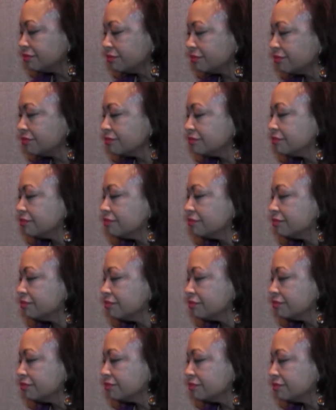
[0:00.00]

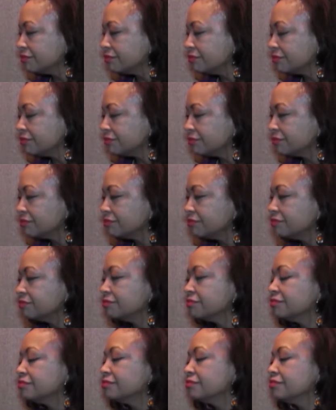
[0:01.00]

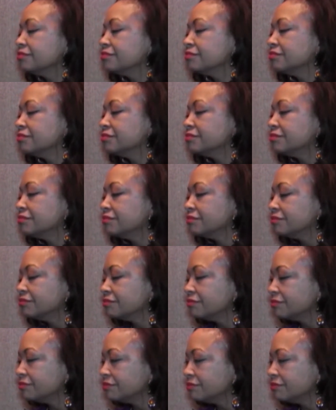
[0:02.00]
No words are spoken by the person on screen.